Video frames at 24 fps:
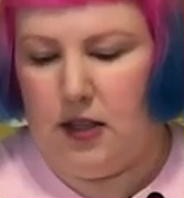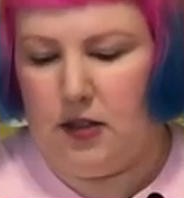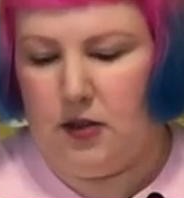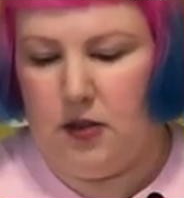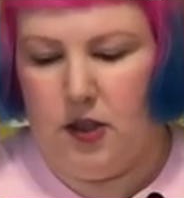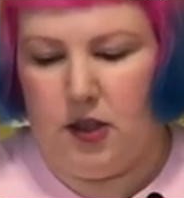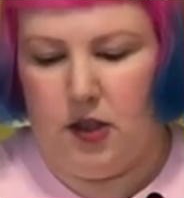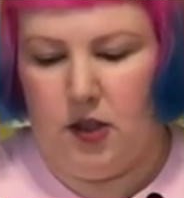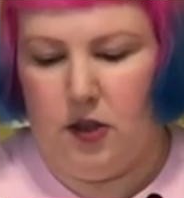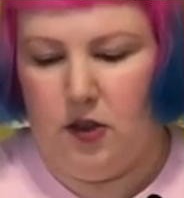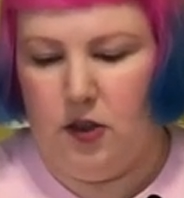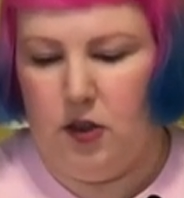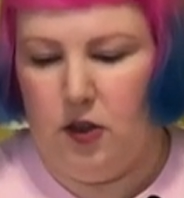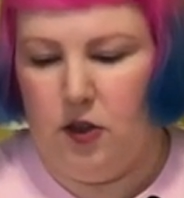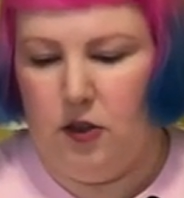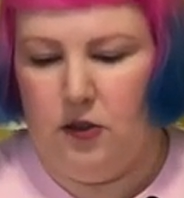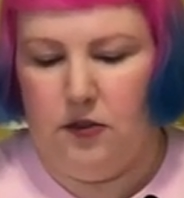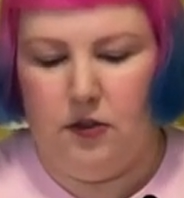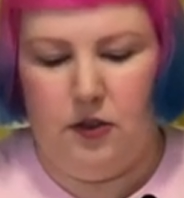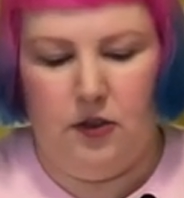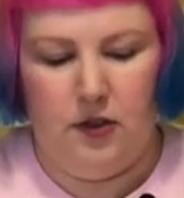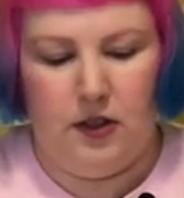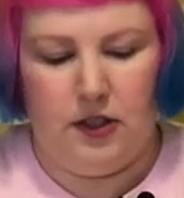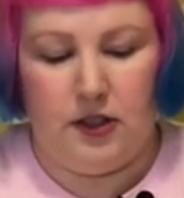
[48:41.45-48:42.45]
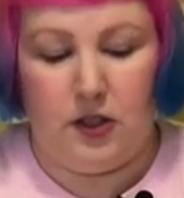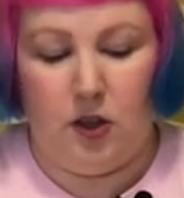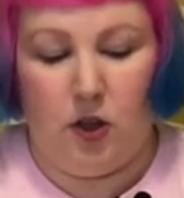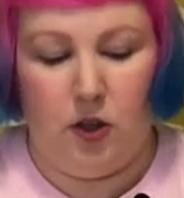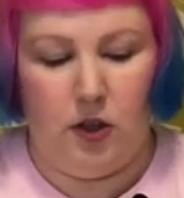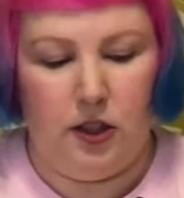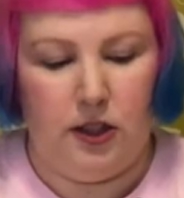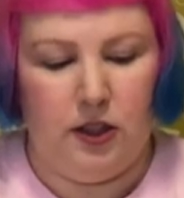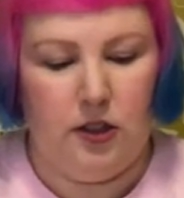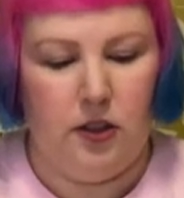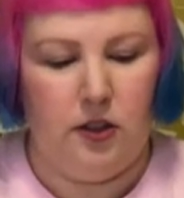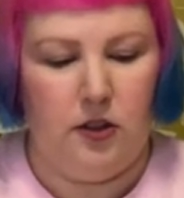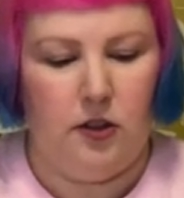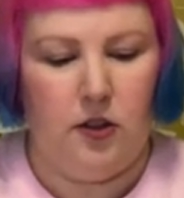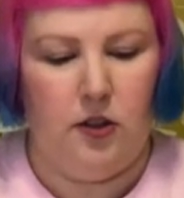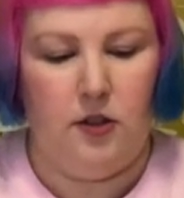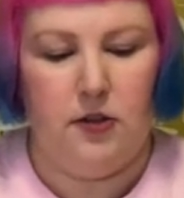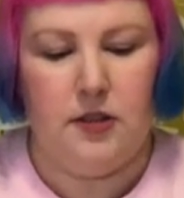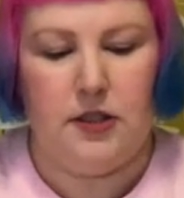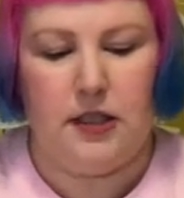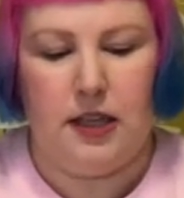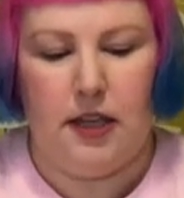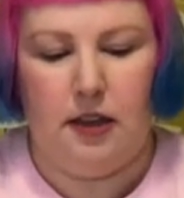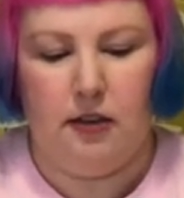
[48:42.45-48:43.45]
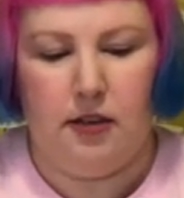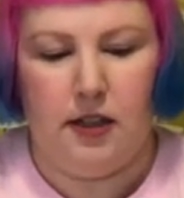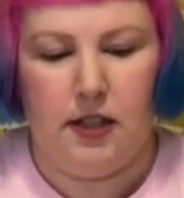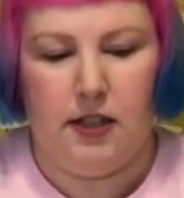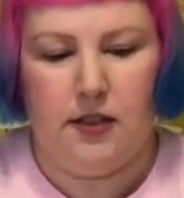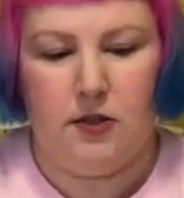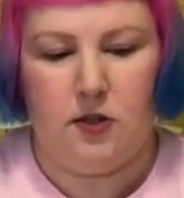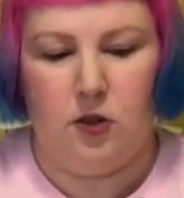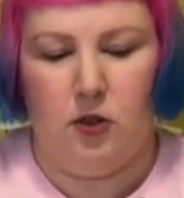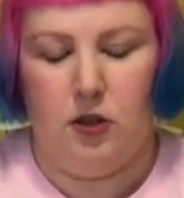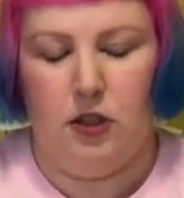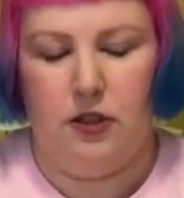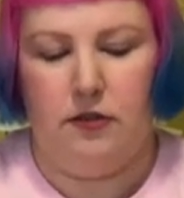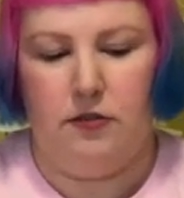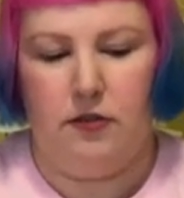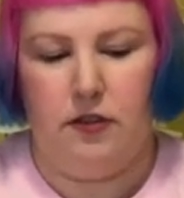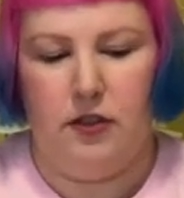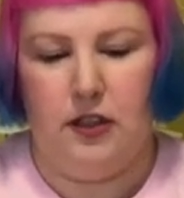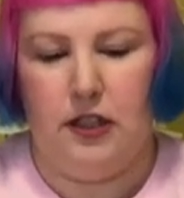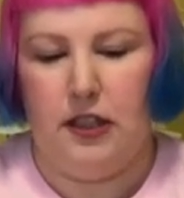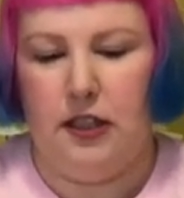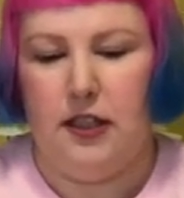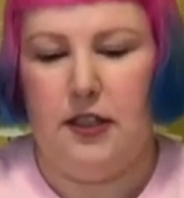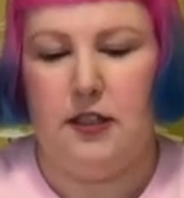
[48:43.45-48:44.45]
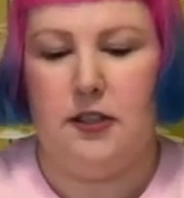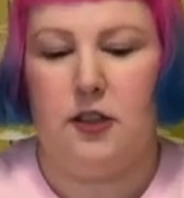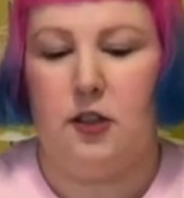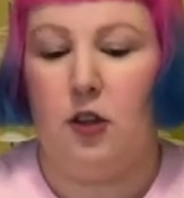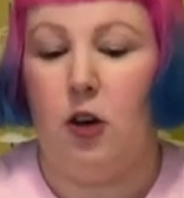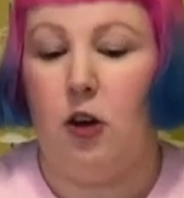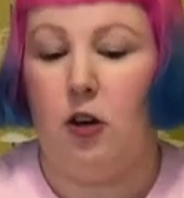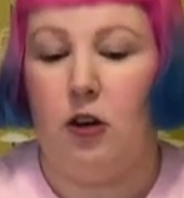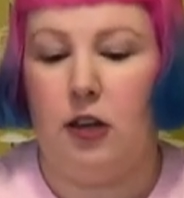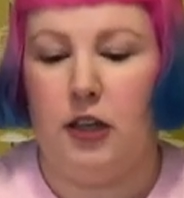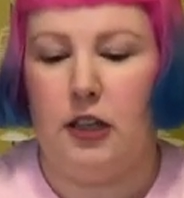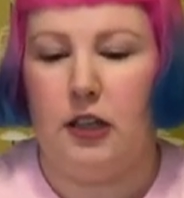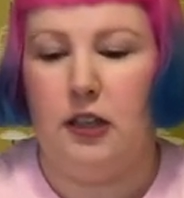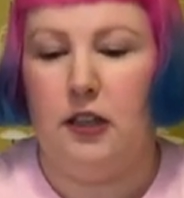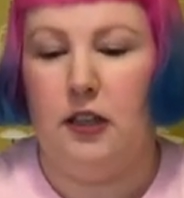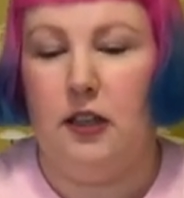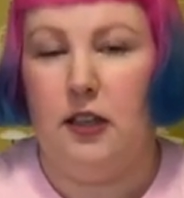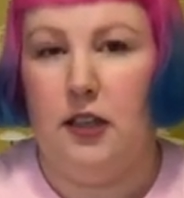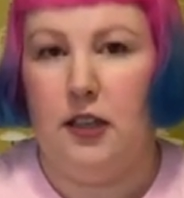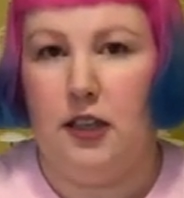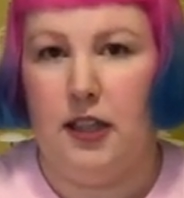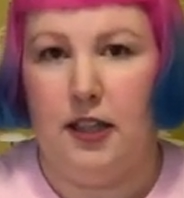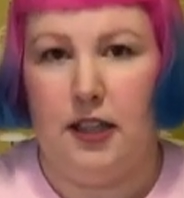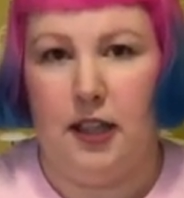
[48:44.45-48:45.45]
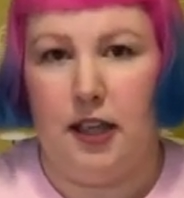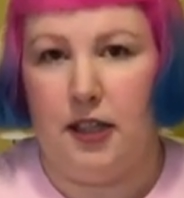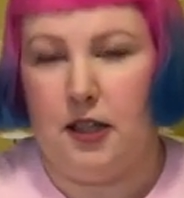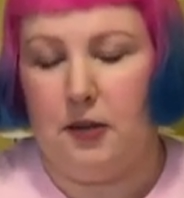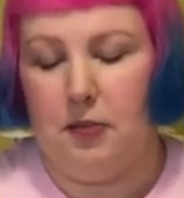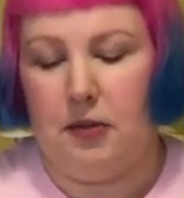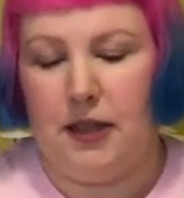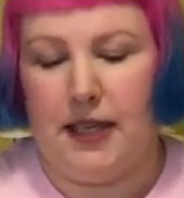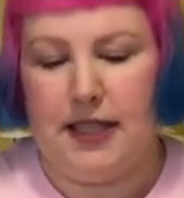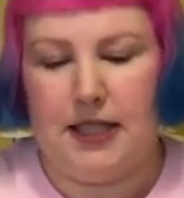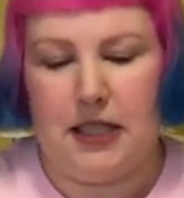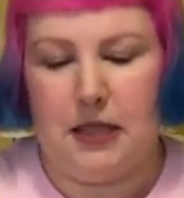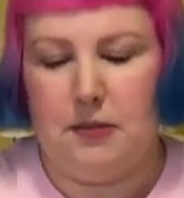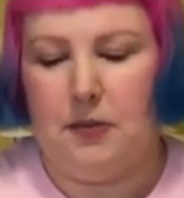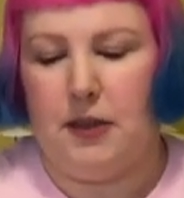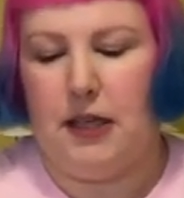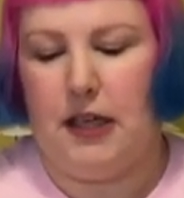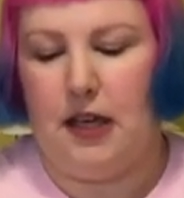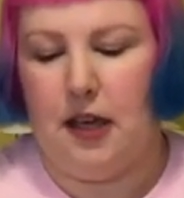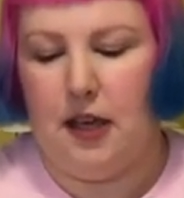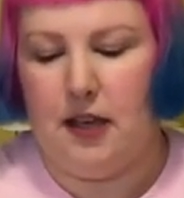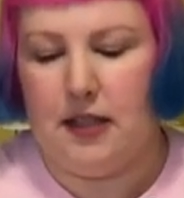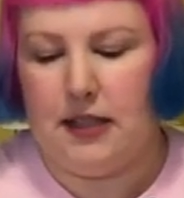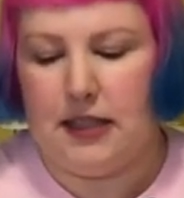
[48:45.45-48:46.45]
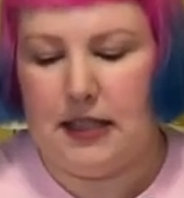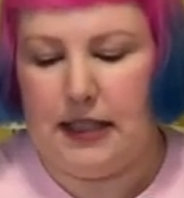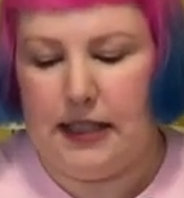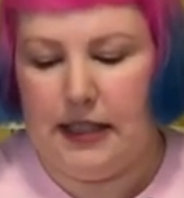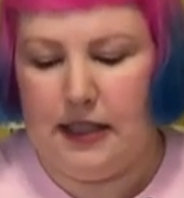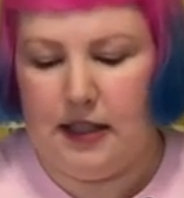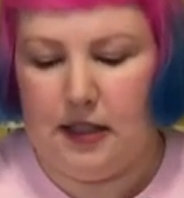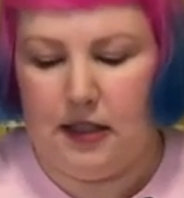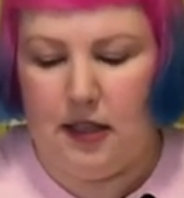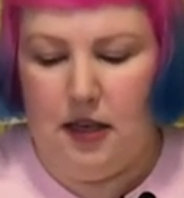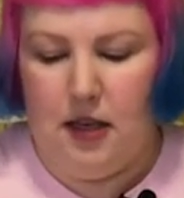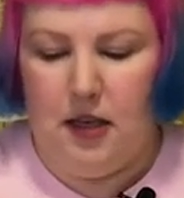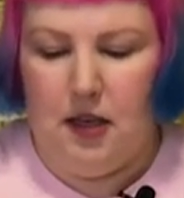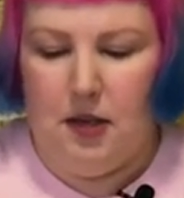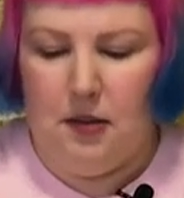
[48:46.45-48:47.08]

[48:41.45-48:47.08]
So I don't know if it's only on those areas or if it is occurring in other places, but I can't see it.